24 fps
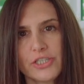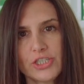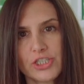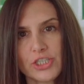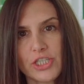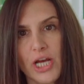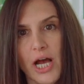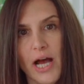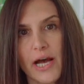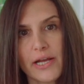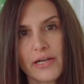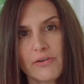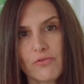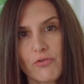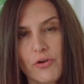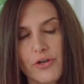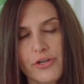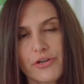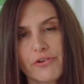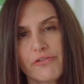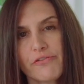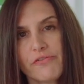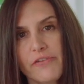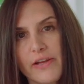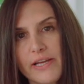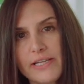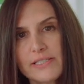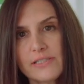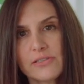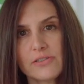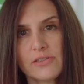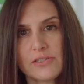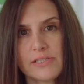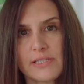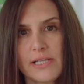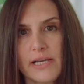shot of what your face
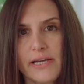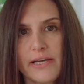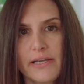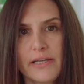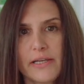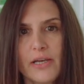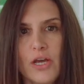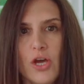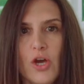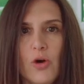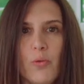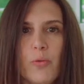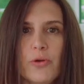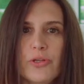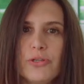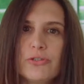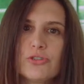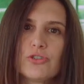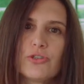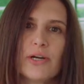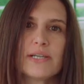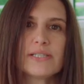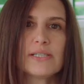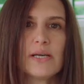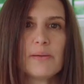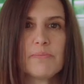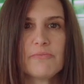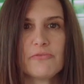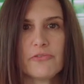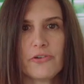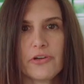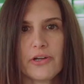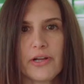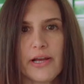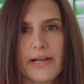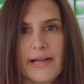looks like when you dress up
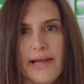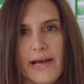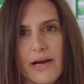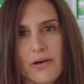for a night